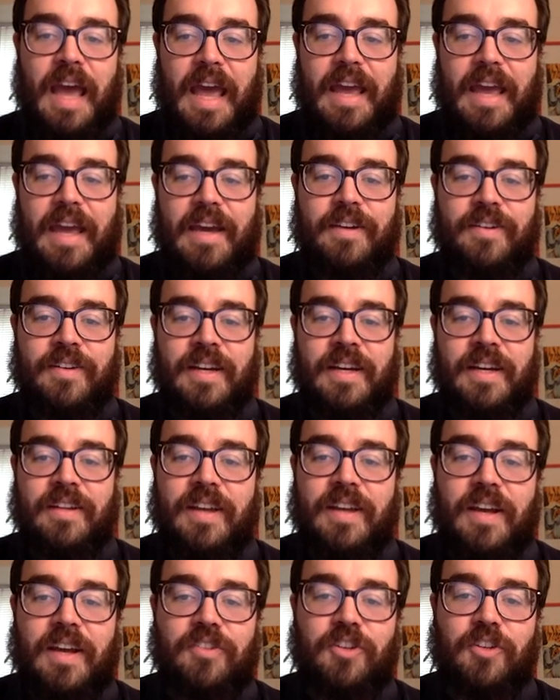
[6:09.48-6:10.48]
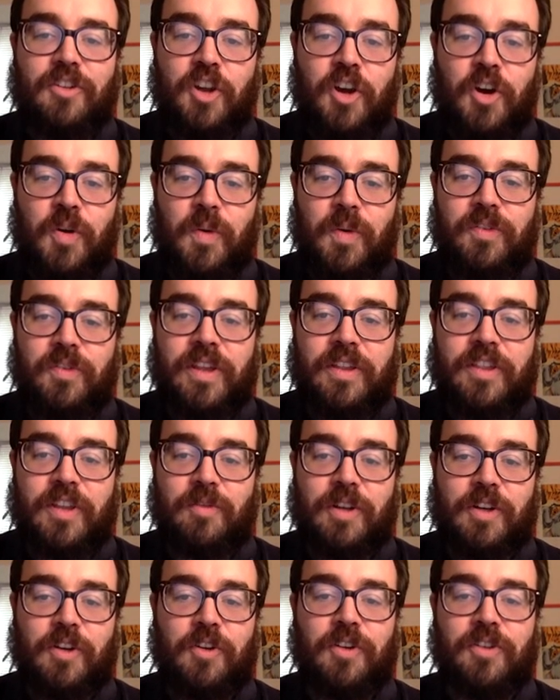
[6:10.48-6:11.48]
And test knows that
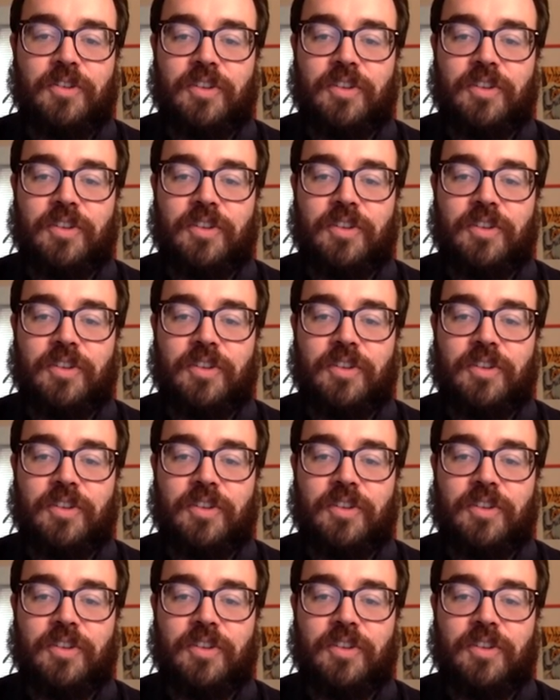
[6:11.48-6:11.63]
the return